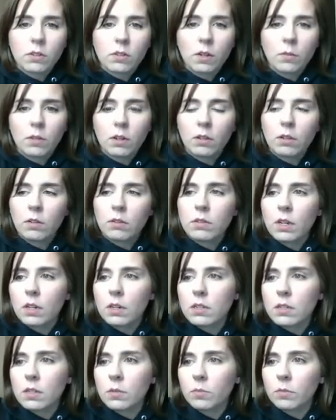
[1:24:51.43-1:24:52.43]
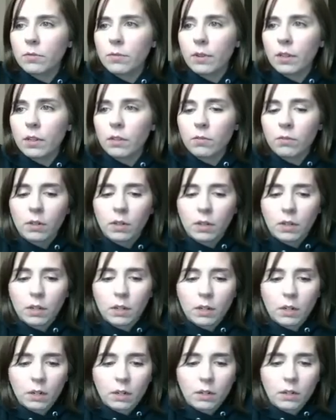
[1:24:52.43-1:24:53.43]
I'm going to close out of Simplify 3D
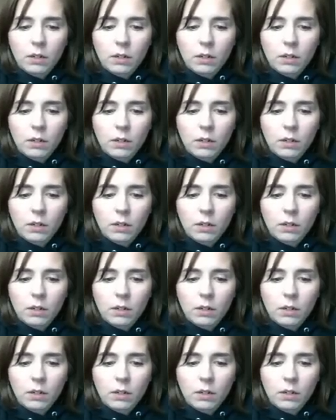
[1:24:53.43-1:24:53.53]
here.